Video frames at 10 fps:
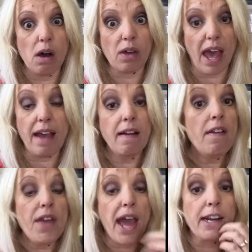Okay?
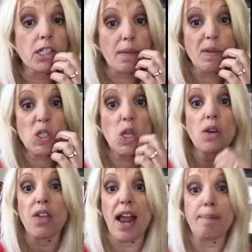And it's going to be
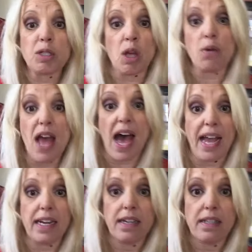sooner than episode 9.